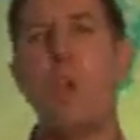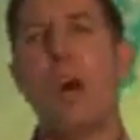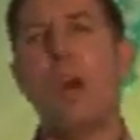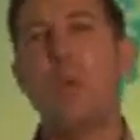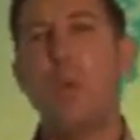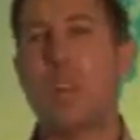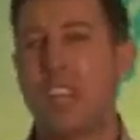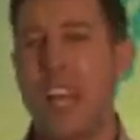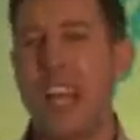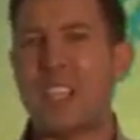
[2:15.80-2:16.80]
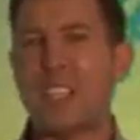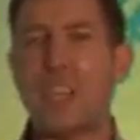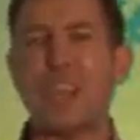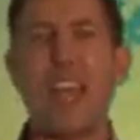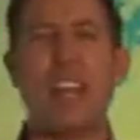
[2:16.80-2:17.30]
Well, what
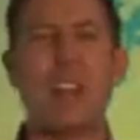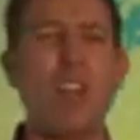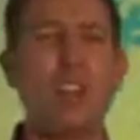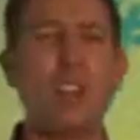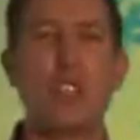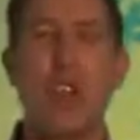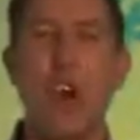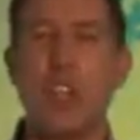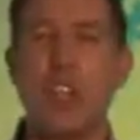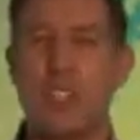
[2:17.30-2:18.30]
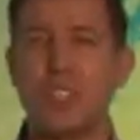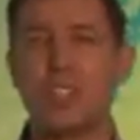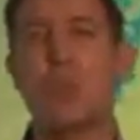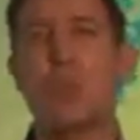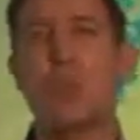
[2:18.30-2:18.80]
Kaiser and Drs.
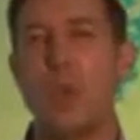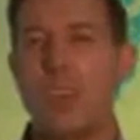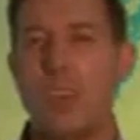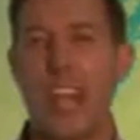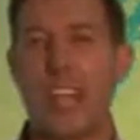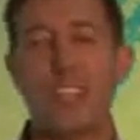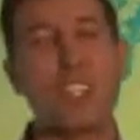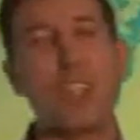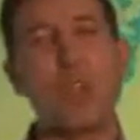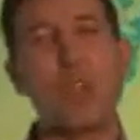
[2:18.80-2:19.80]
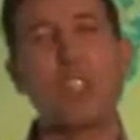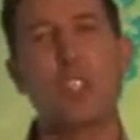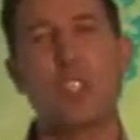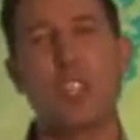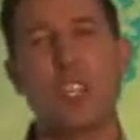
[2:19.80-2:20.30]
Collins realized in their
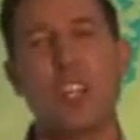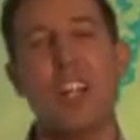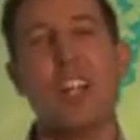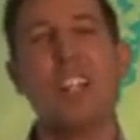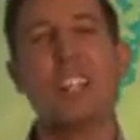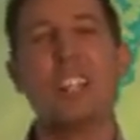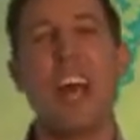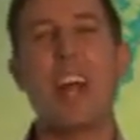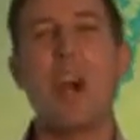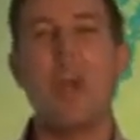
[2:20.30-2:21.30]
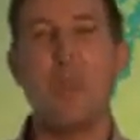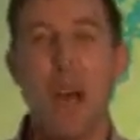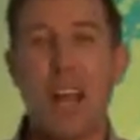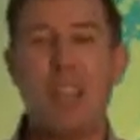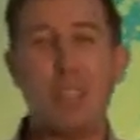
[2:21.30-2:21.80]
research is that our
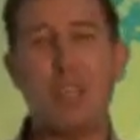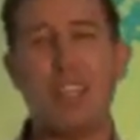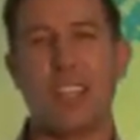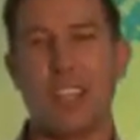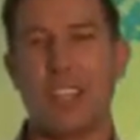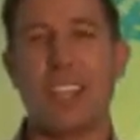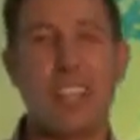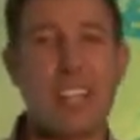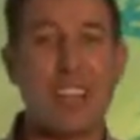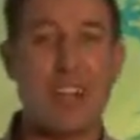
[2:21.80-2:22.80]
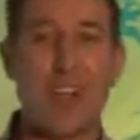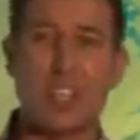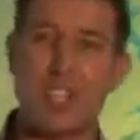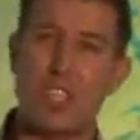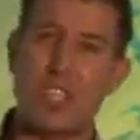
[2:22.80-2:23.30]
body's ability to get the
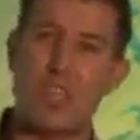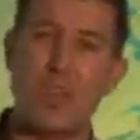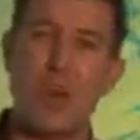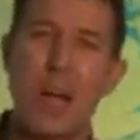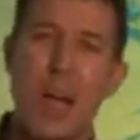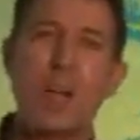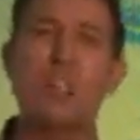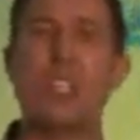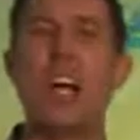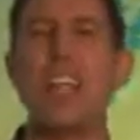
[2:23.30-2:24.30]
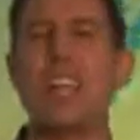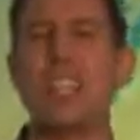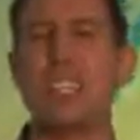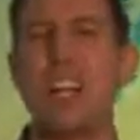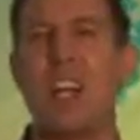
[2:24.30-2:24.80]
oxygen from outside of the
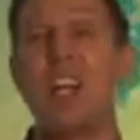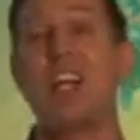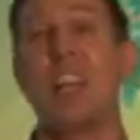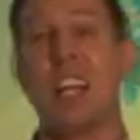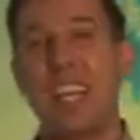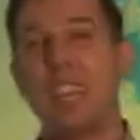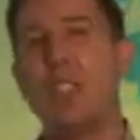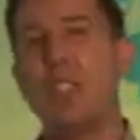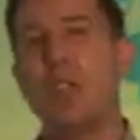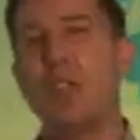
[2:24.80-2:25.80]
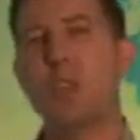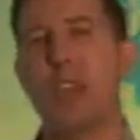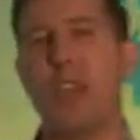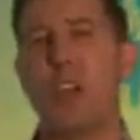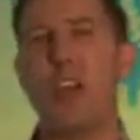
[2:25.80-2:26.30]
cell into the
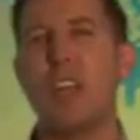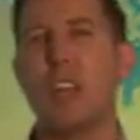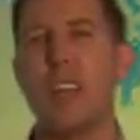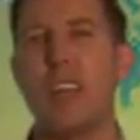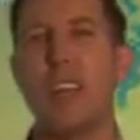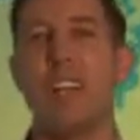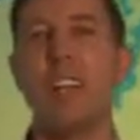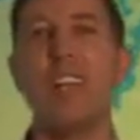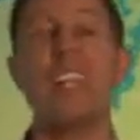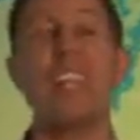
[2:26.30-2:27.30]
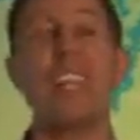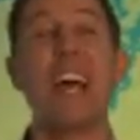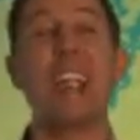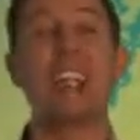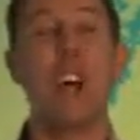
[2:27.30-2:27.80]
mitochondria is
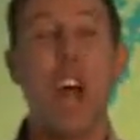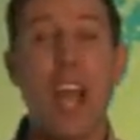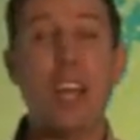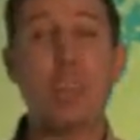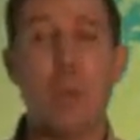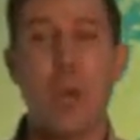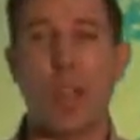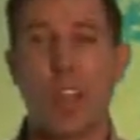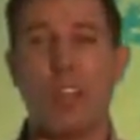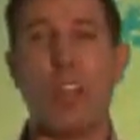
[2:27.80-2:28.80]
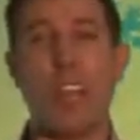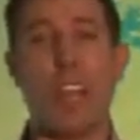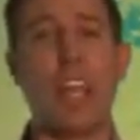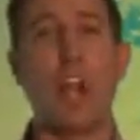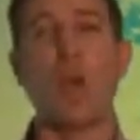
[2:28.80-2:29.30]
at its highest point
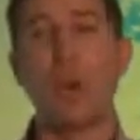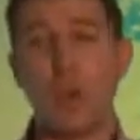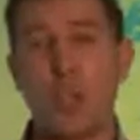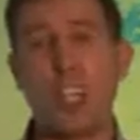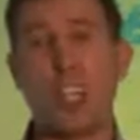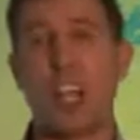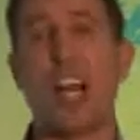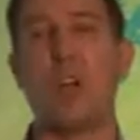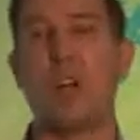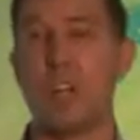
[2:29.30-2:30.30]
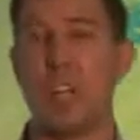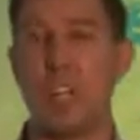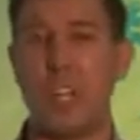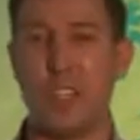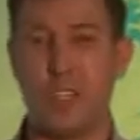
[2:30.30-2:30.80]
in our early childhood
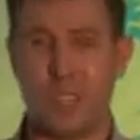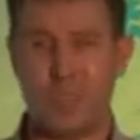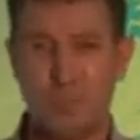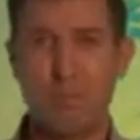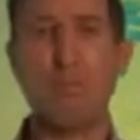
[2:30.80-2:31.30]
years.